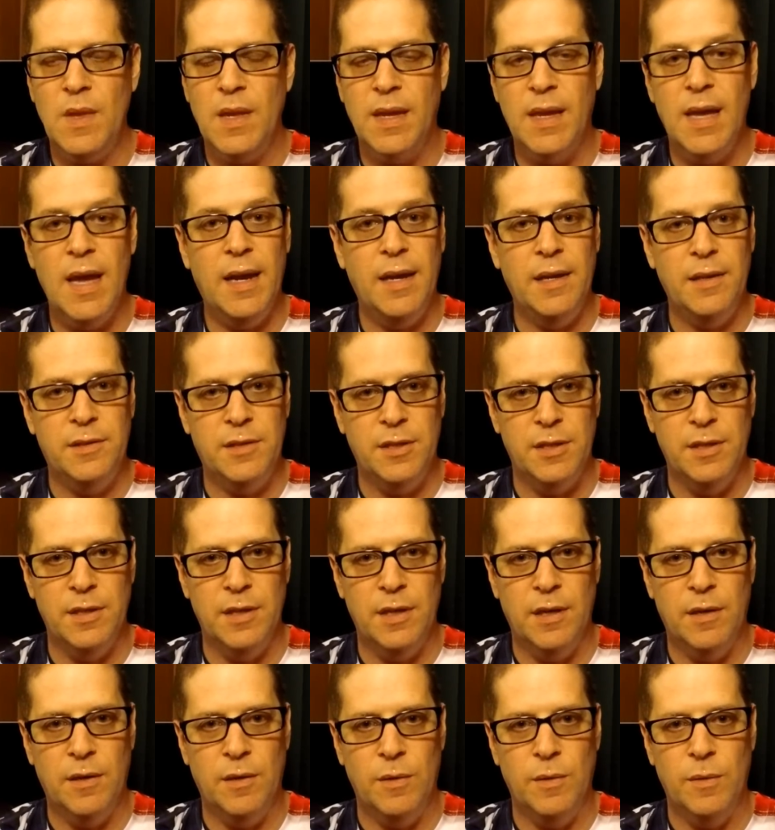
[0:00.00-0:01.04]
getting to
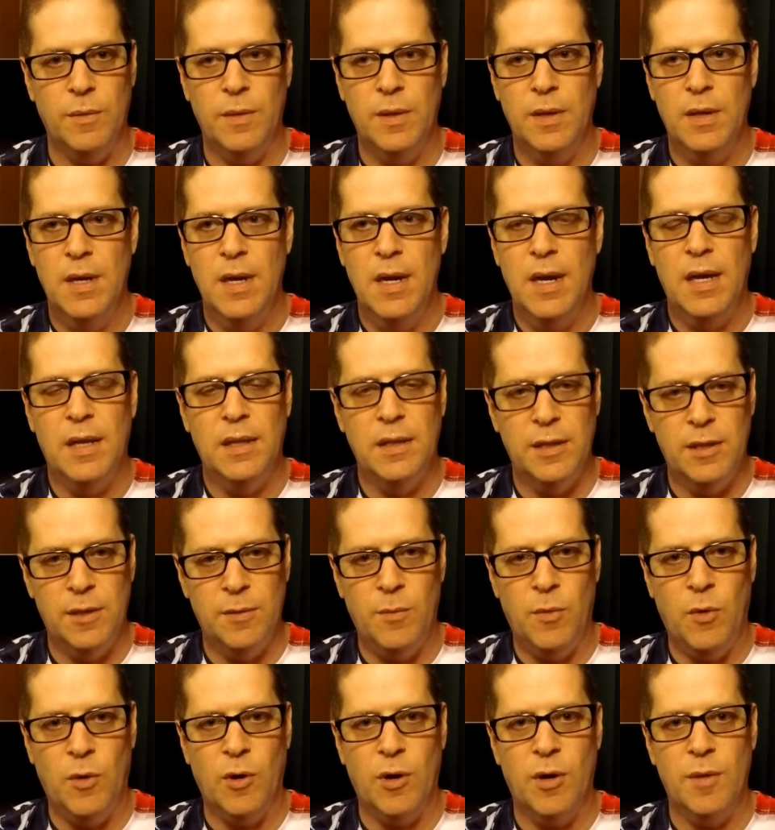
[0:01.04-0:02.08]
know a little
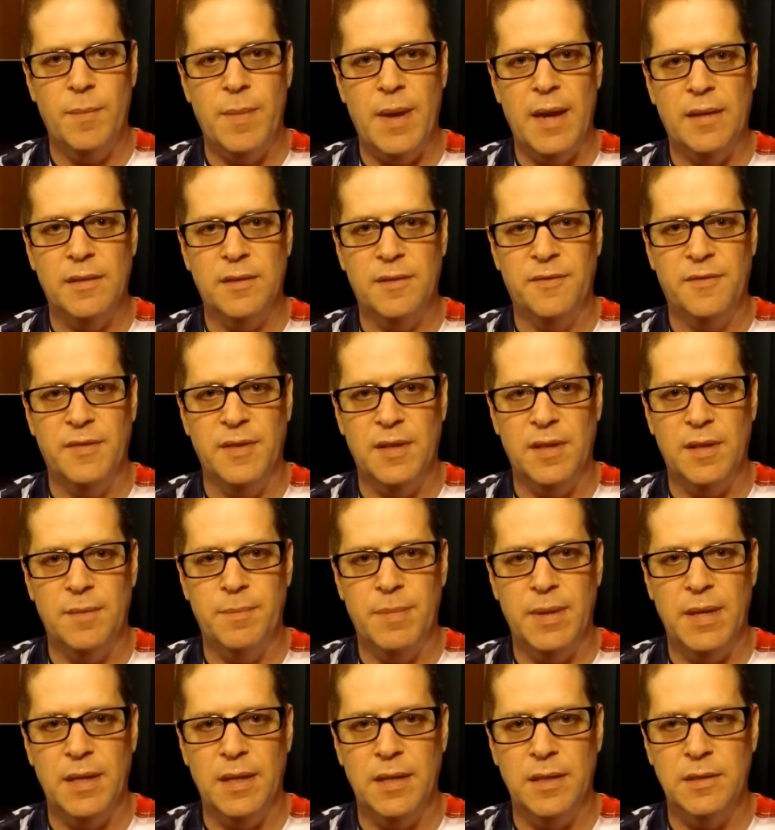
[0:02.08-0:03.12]
more about the
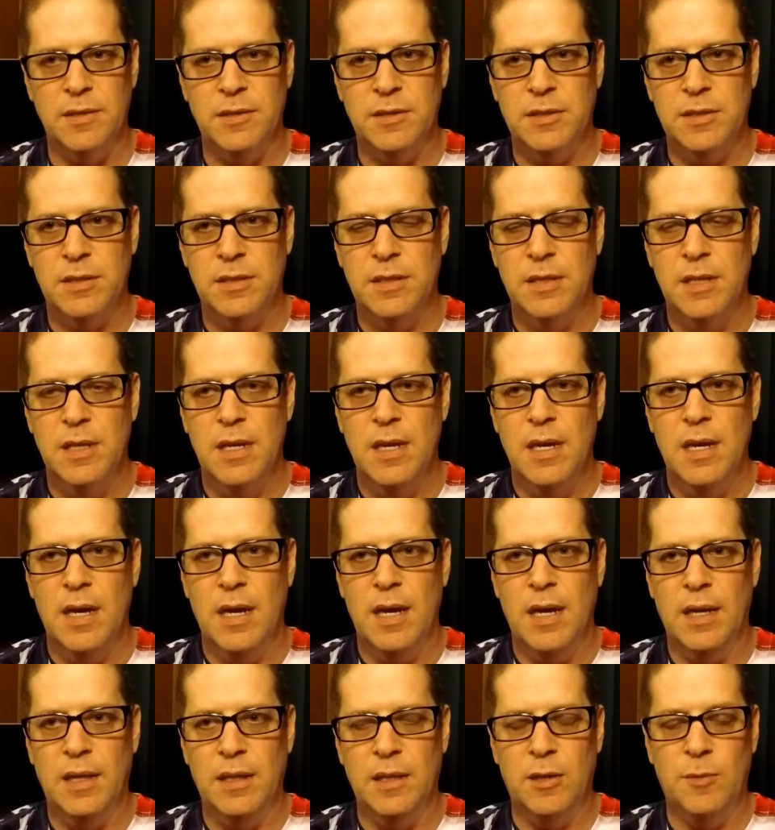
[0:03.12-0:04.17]
Philippines,
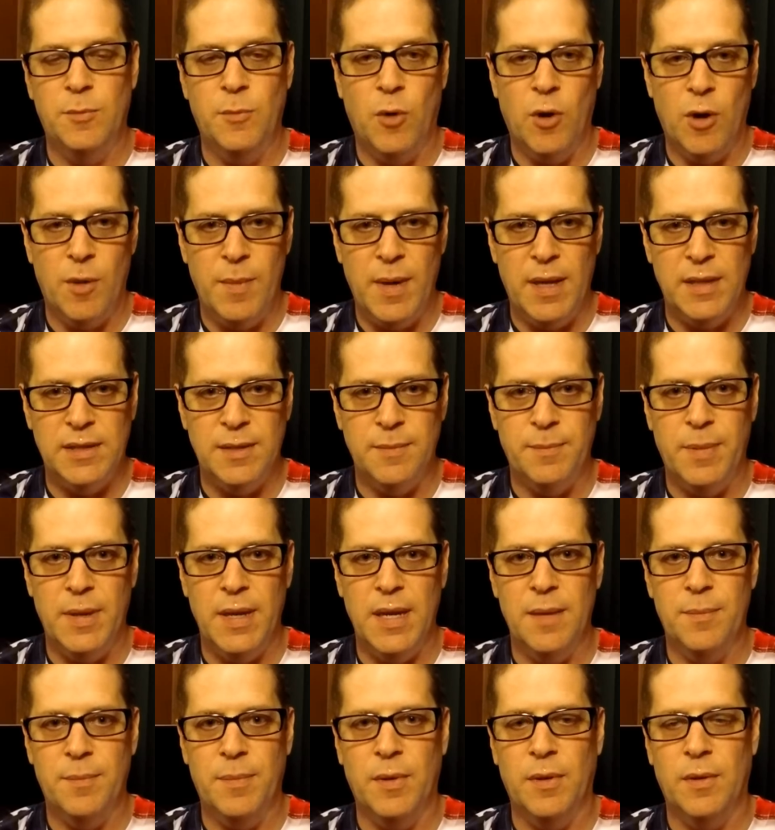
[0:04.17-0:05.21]
a little more about the
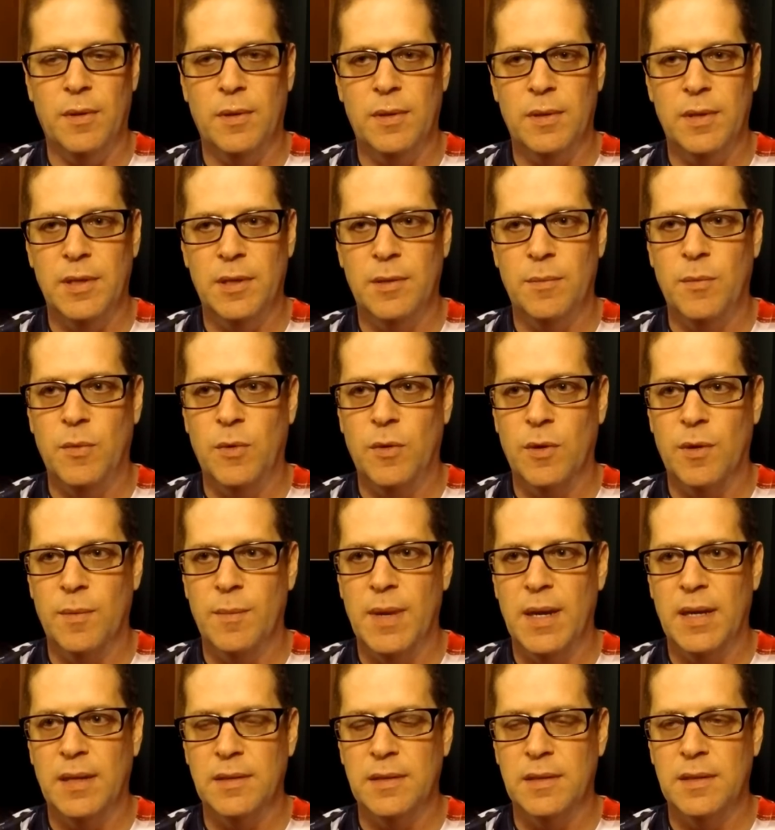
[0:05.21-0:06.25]
people, a little more
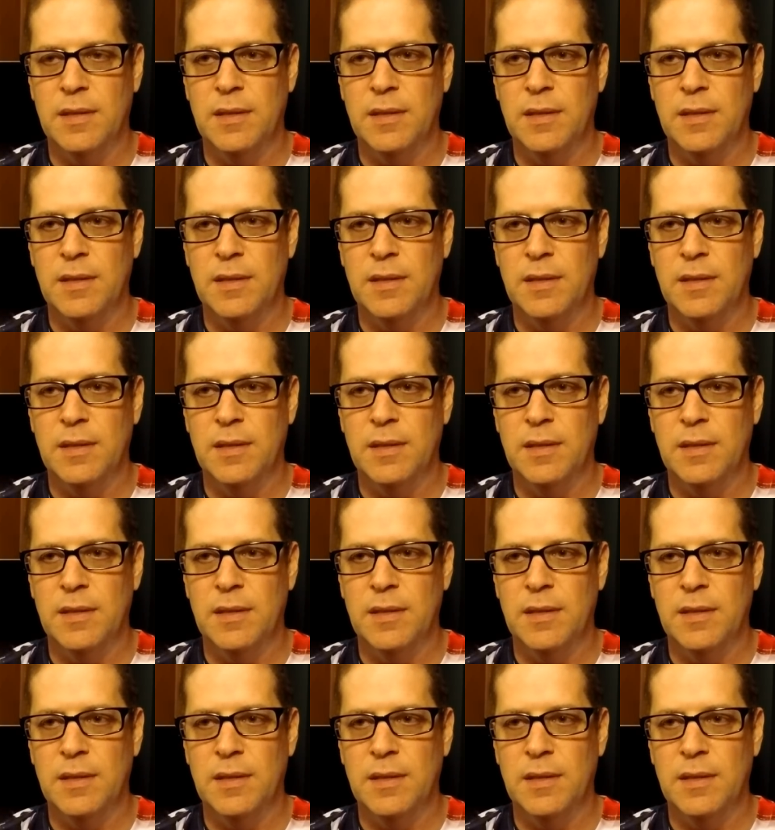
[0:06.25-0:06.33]
about,